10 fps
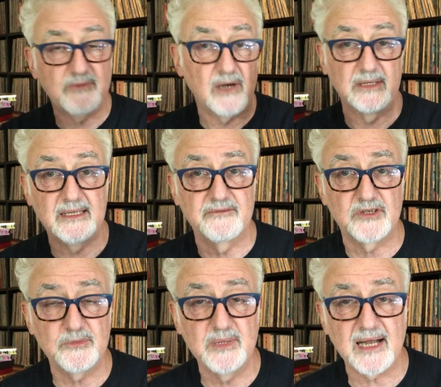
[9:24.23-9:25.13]
We only lived
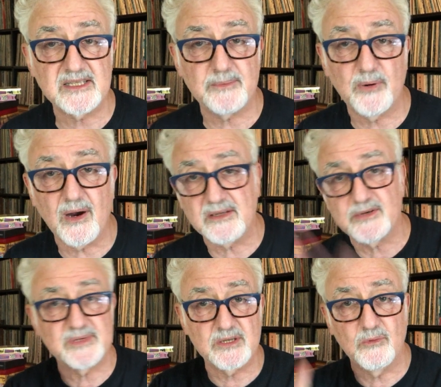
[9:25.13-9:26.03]
2 blocks apart, so
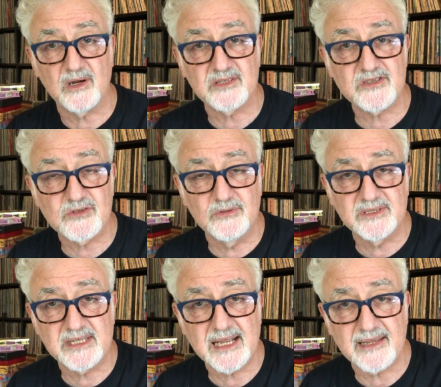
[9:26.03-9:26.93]
we still walked to school
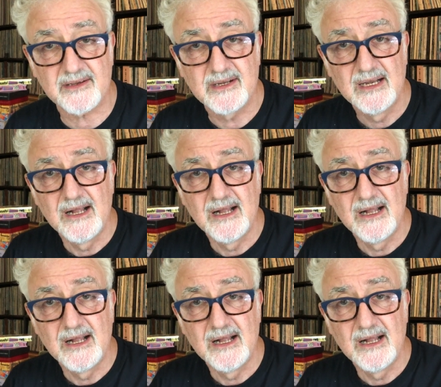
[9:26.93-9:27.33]
together.